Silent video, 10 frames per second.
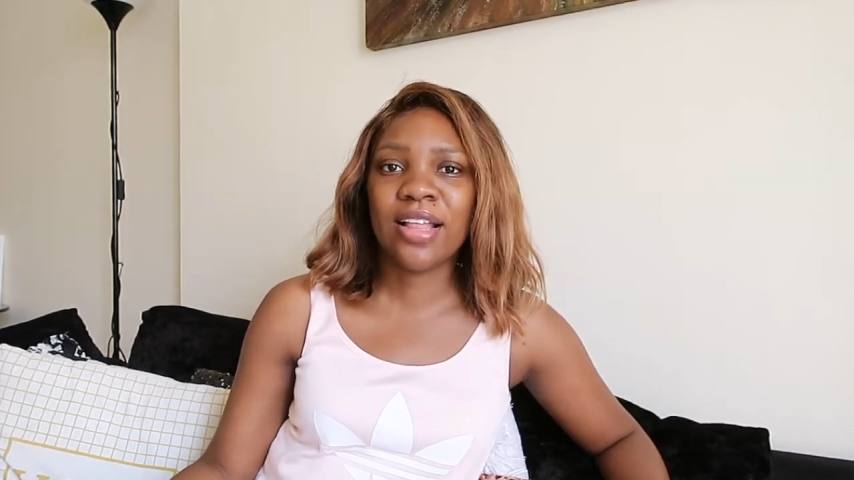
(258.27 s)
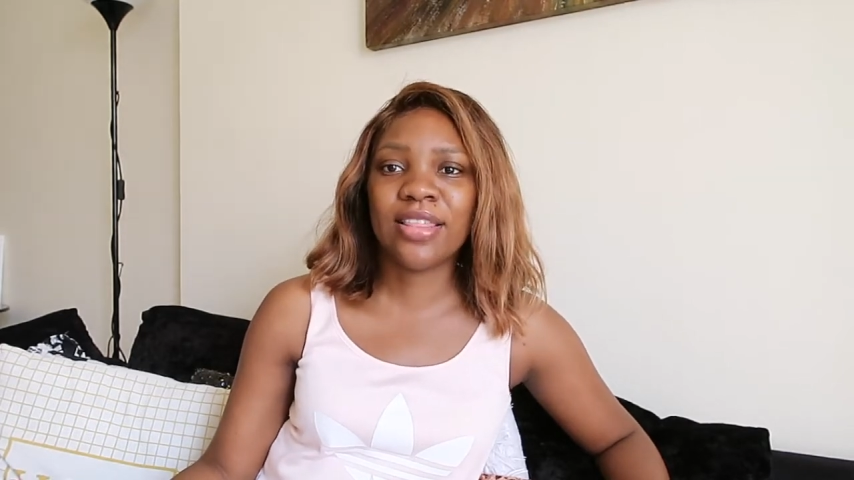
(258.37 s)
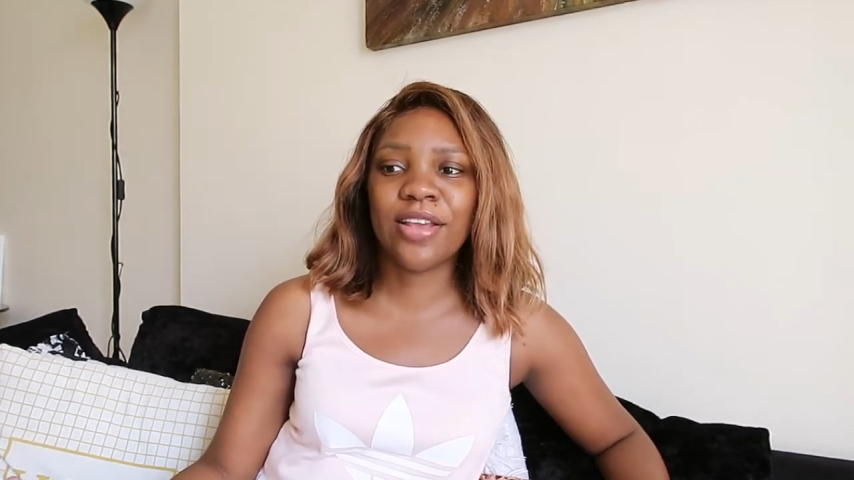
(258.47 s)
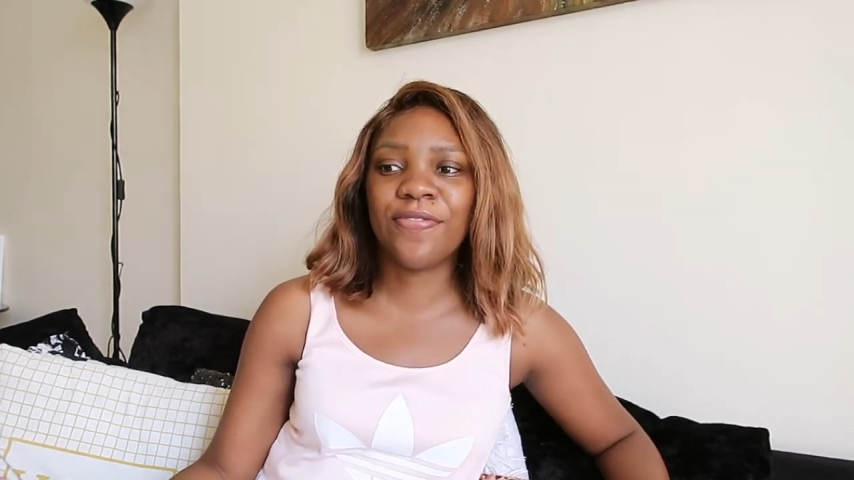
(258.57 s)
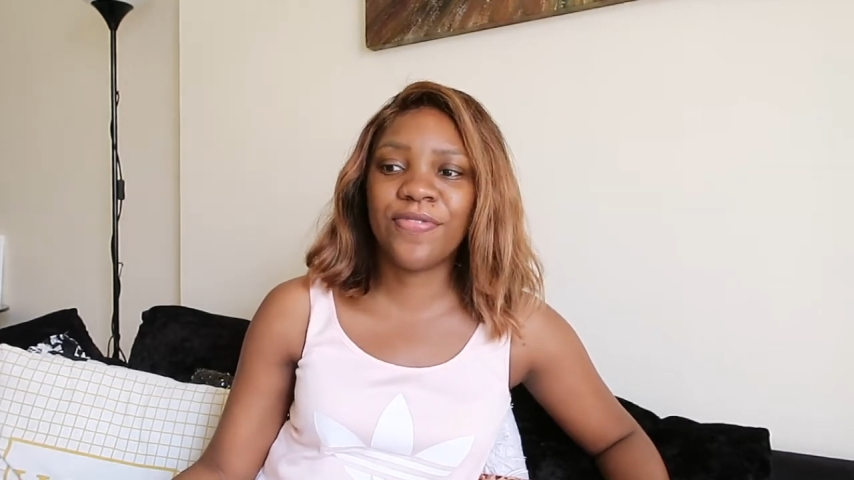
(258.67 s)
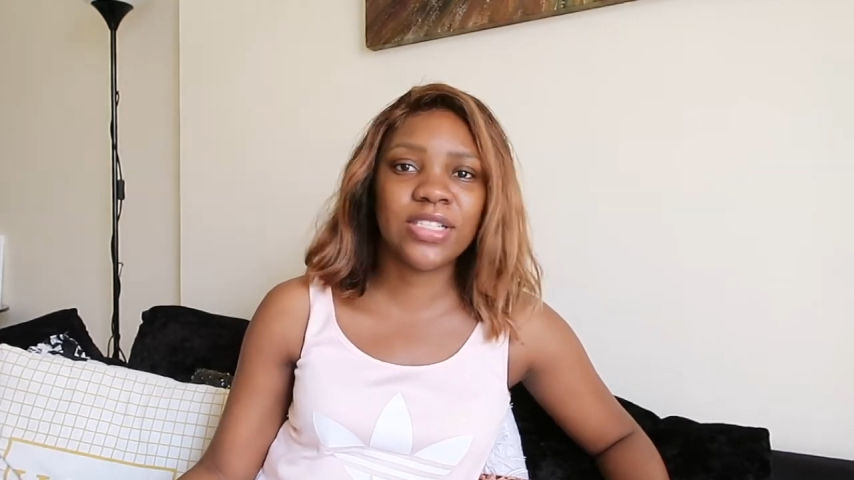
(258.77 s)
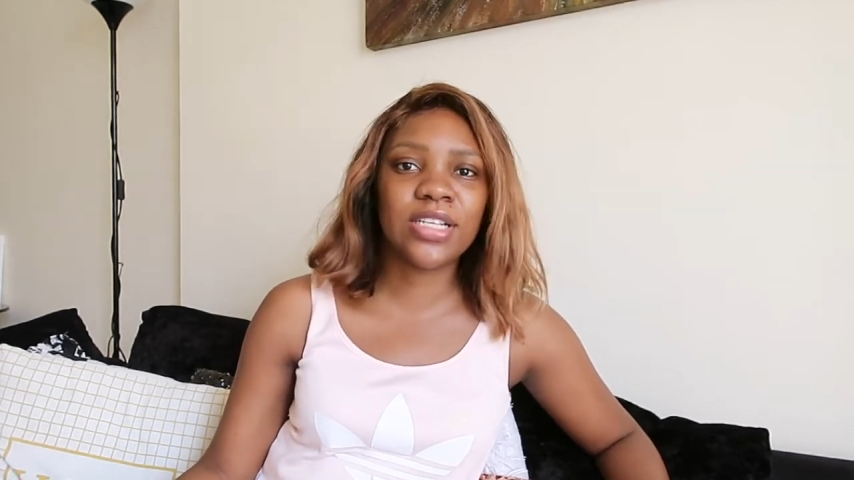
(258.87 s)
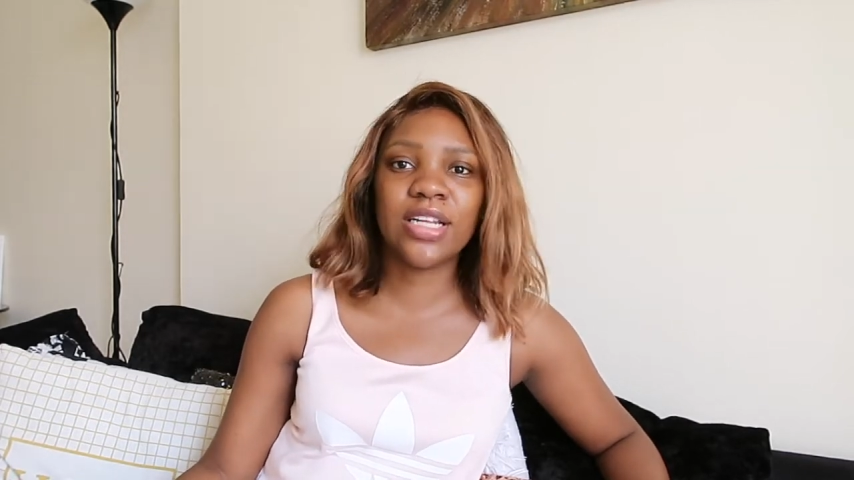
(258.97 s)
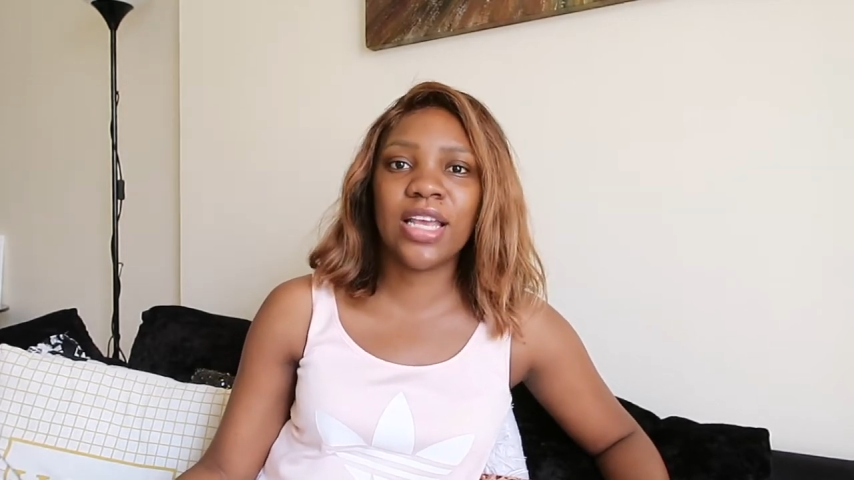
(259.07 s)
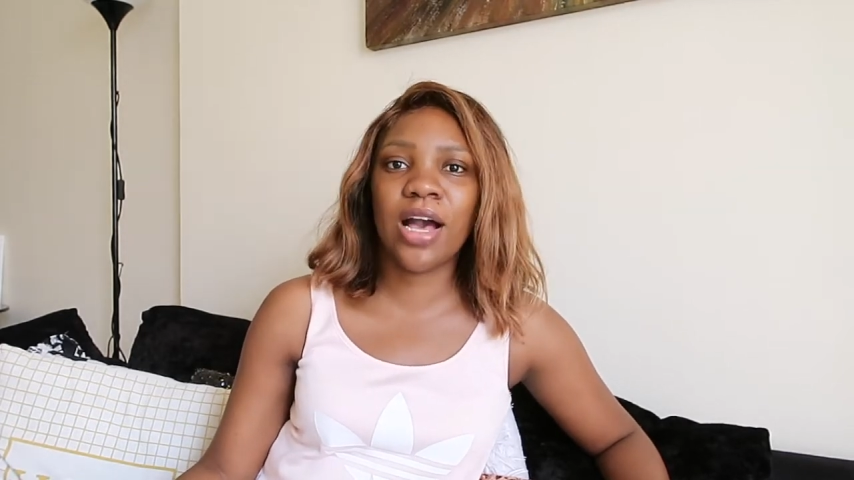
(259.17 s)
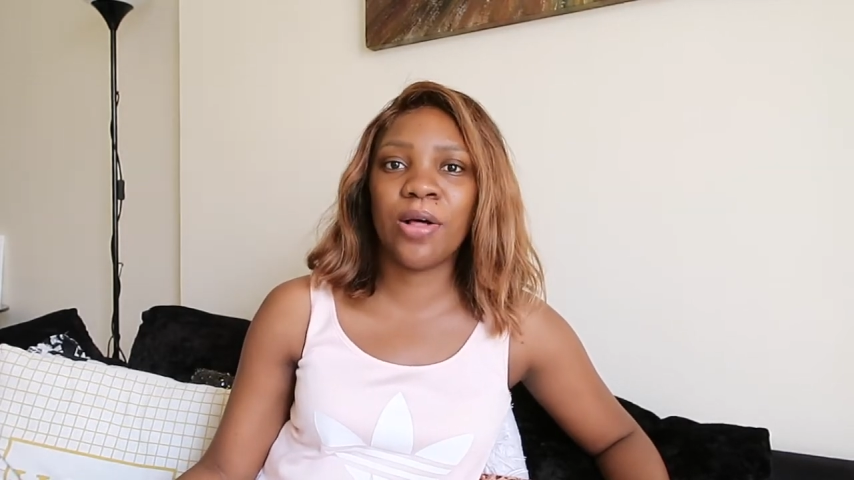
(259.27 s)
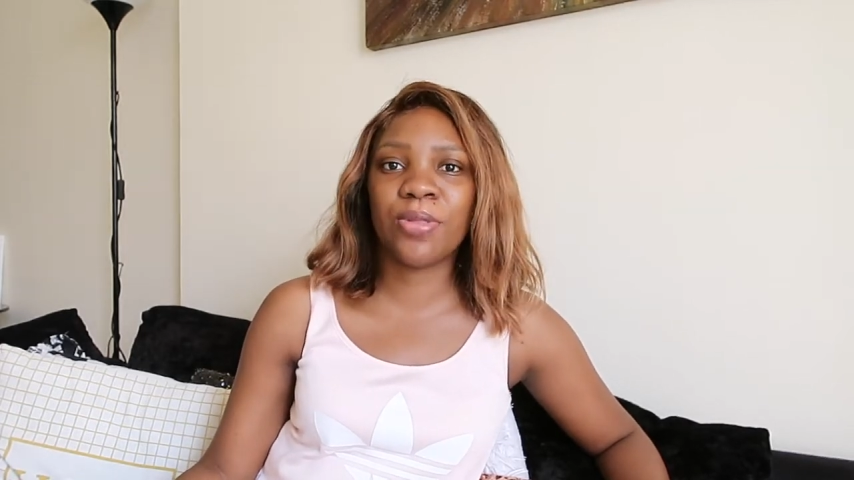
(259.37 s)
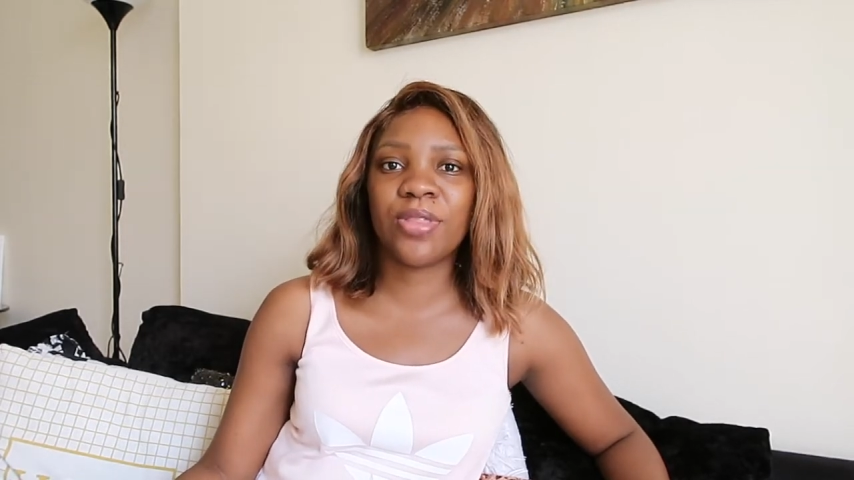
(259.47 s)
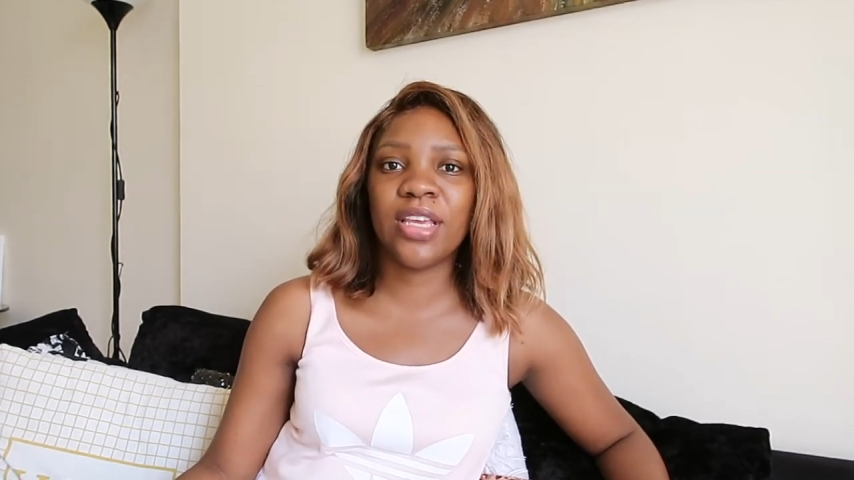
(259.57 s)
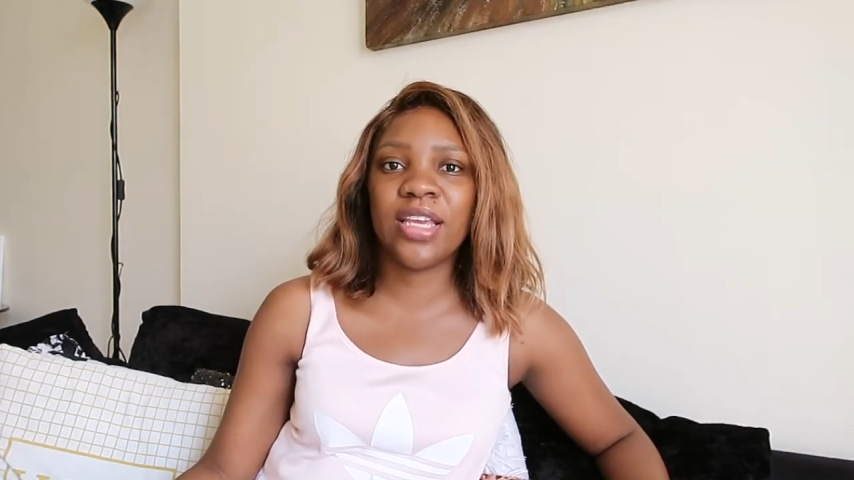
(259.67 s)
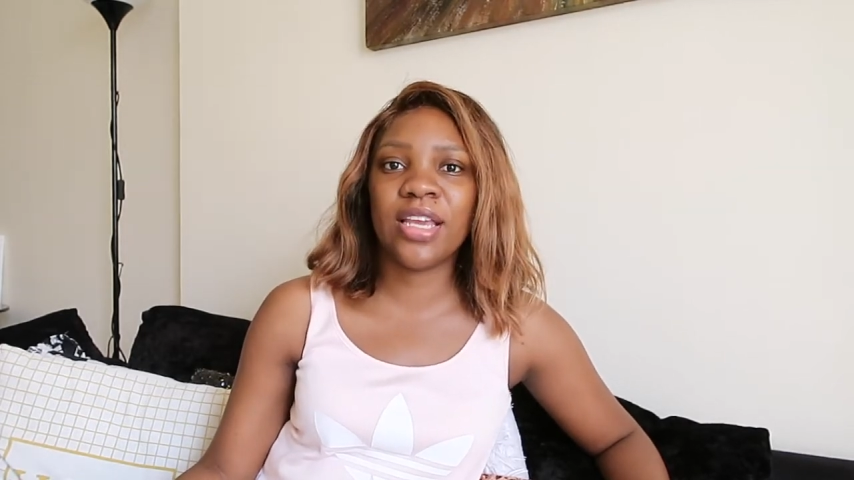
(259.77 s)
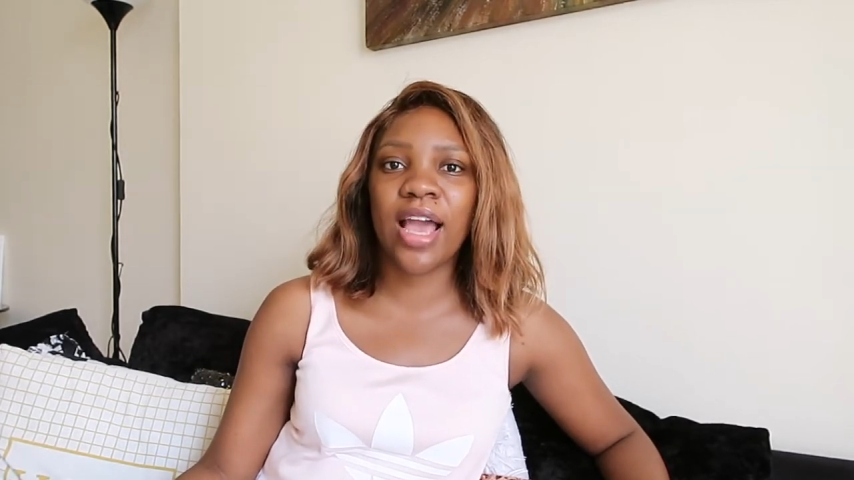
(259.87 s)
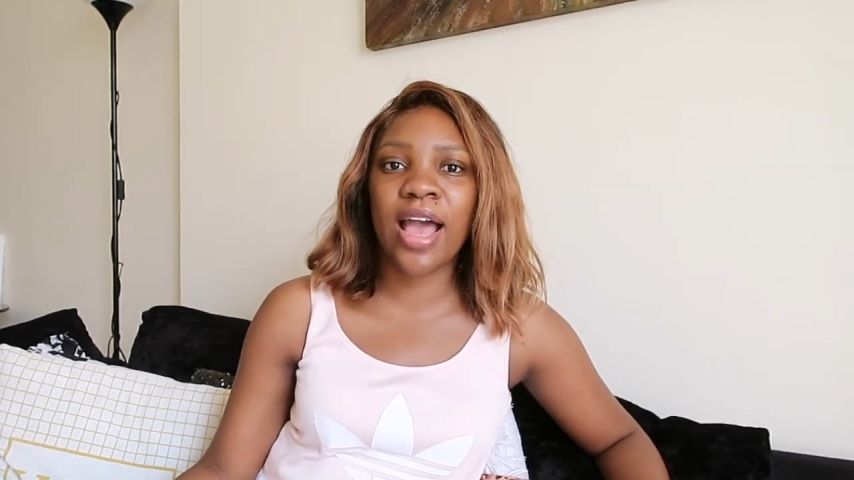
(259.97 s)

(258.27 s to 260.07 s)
they're physically healthy